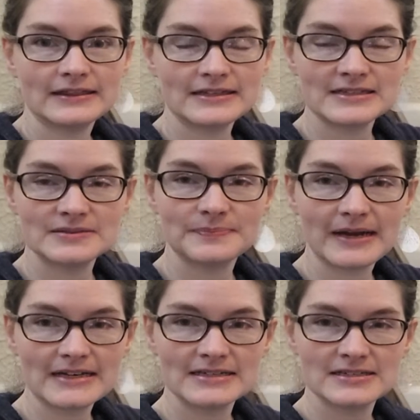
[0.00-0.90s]
the
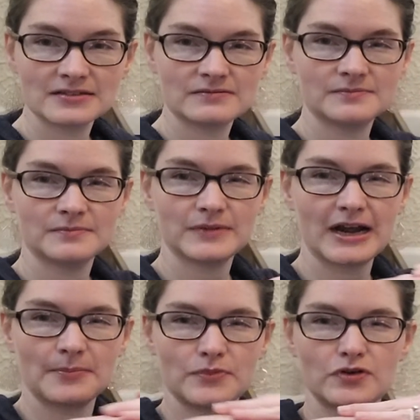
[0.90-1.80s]
space, when
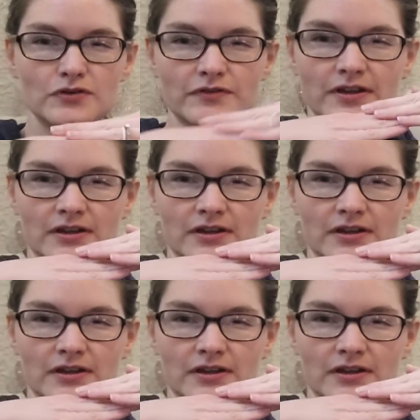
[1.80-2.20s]
I move